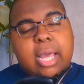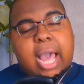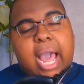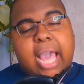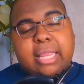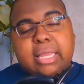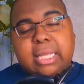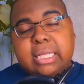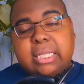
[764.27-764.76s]

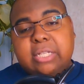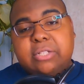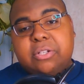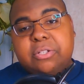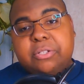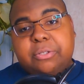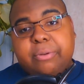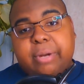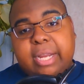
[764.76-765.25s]
I think this is
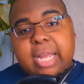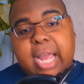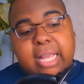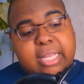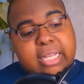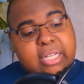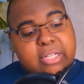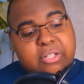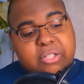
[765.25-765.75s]
great. I
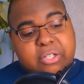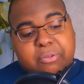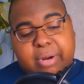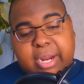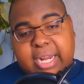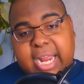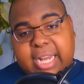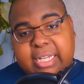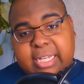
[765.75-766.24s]
think this is a great
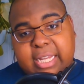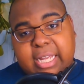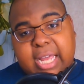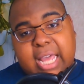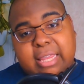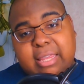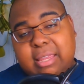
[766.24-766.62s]
idea.